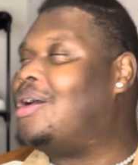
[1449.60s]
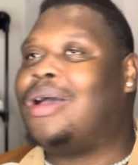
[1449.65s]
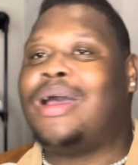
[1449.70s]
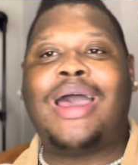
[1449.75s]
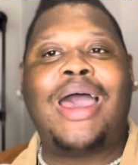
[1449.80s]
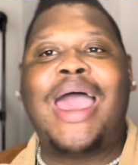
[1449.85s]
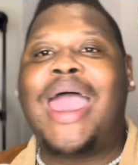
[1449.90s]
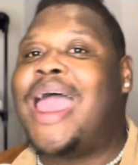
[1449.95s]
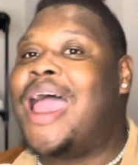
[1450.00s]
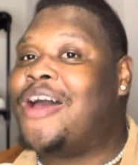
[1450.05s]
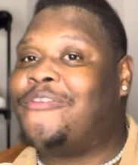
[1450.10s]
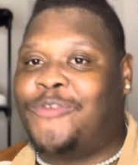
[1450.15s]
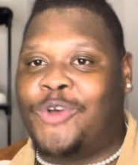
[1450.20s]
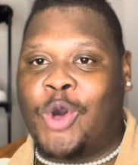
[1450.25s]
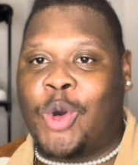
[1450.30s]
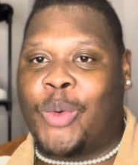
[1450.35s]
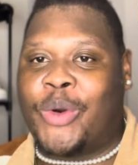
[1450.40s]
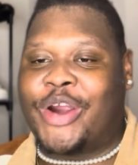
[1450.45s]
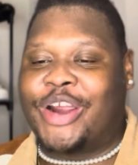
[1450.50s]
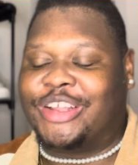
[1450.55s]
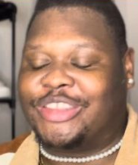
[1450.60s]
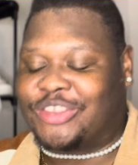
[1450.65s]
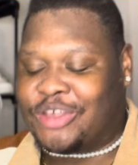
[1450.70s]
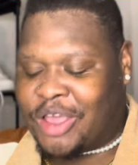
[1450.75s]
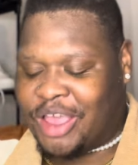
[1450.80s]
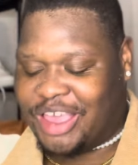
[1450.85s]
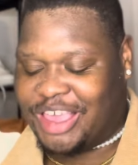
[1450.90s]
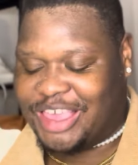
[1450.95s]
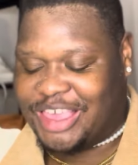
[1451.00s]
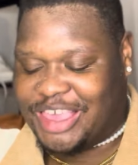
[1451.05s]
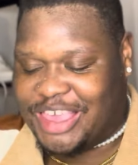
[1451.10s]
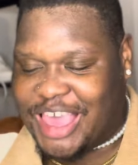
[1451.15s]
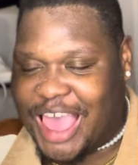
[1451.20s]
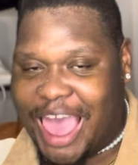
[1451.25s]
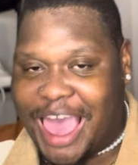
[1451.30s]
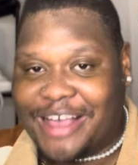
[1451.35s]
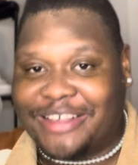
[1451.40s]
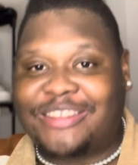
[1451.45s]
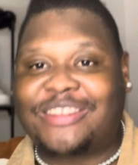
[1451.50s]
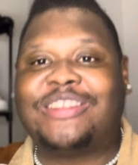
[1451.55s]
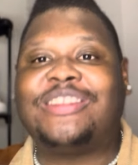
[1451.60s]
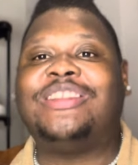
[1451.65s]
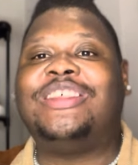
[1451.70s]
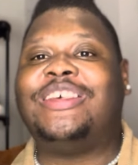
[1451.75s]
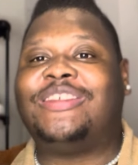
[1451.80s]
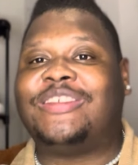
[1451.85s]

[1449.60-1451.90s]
i have no words yes this